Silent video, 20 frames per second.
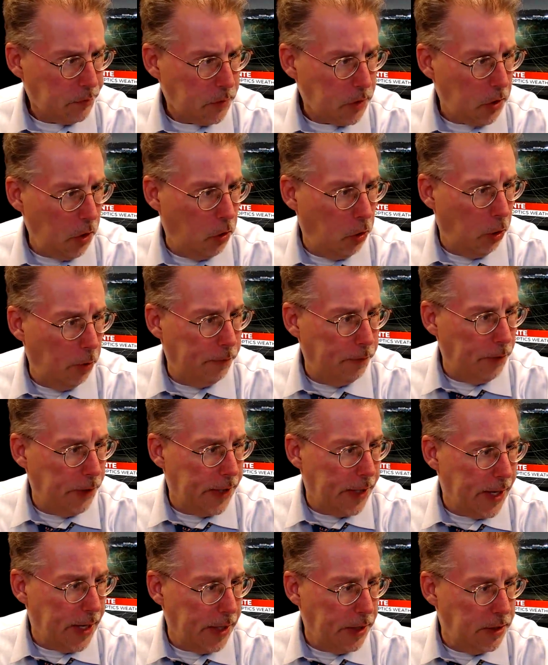Hopefully
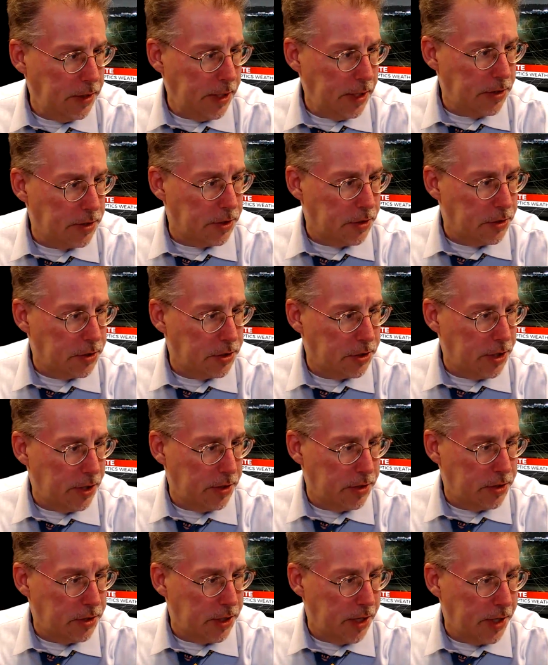a decent
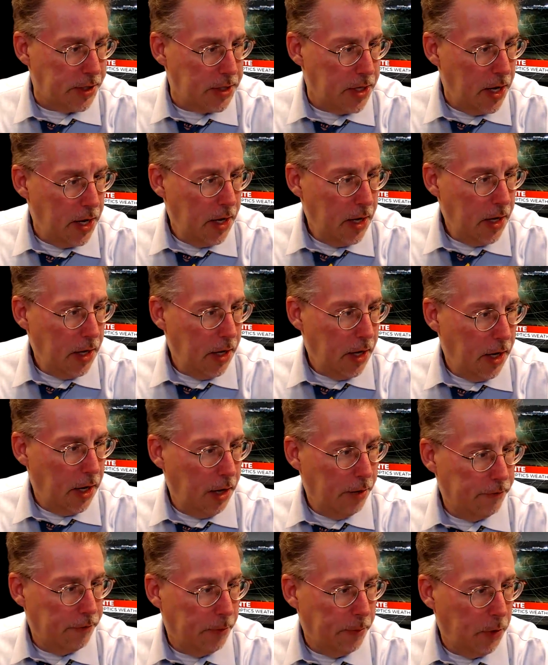sunset
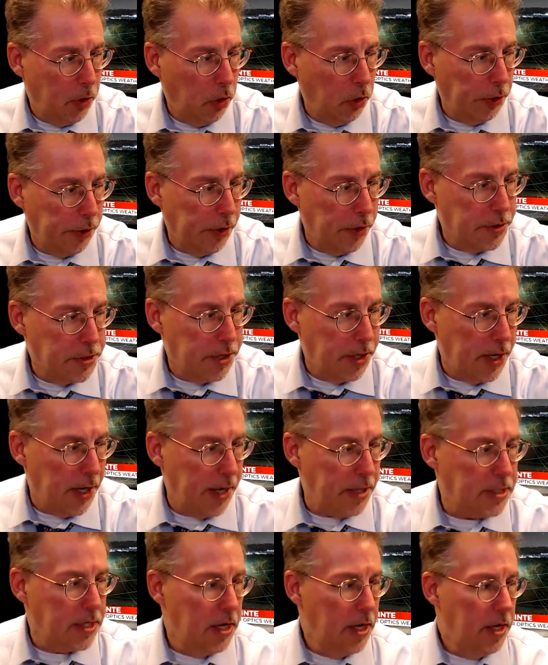from earlier
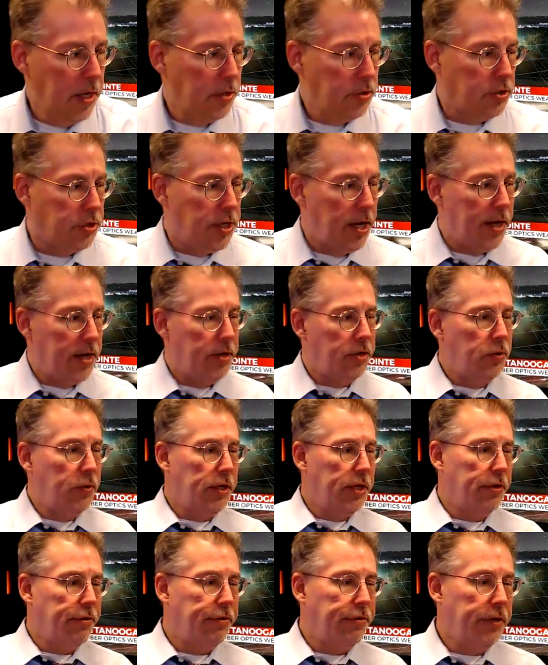tonight.
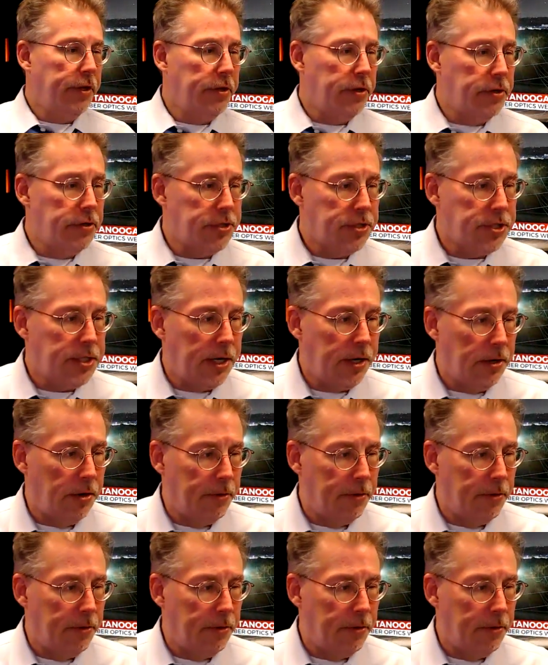Chattanooga Theater Center